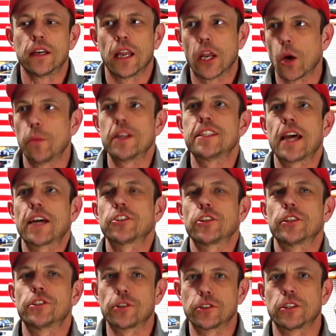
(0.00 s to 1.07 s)
Nobody's
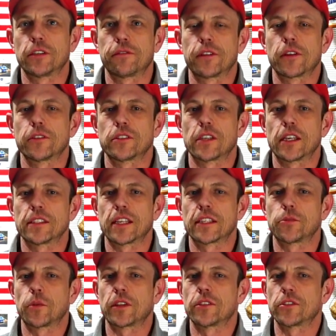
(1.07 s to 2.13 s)
actually searching for those things.
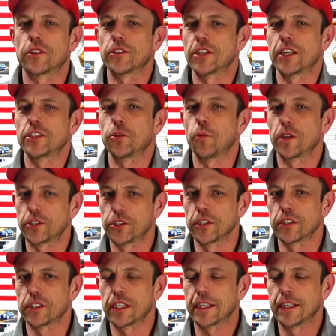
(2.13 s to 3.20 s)
That's what the search engine wants you to
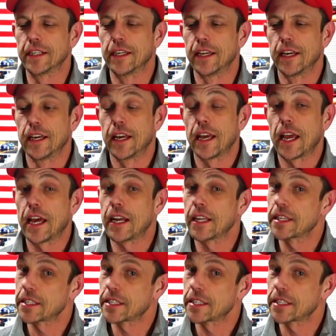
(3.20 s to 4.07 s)
see. And at the